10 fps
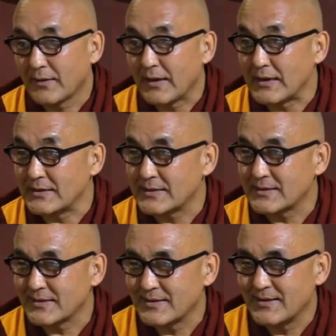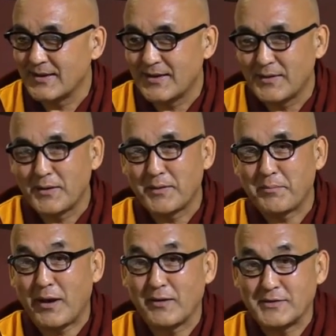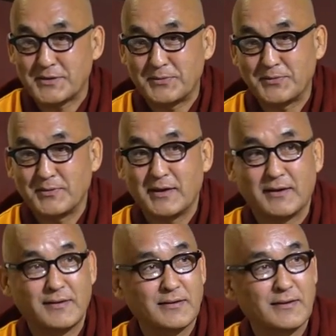King's palace, you know, like